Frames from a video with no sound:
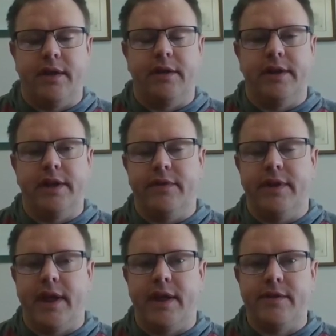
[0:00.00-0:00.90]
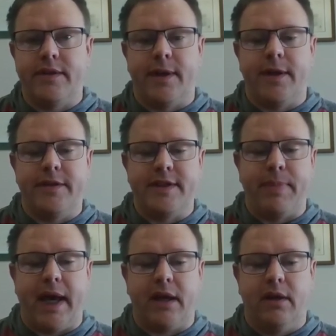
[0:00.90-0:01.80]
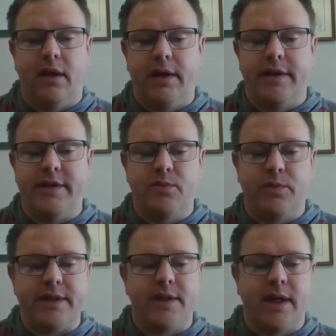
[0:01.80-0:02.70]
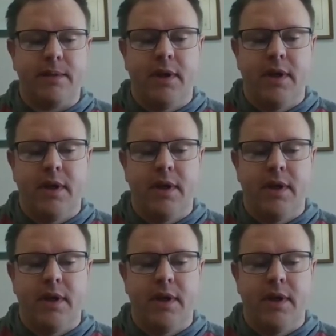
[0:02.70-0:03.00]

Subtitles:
and alleviate this backlog and this wait time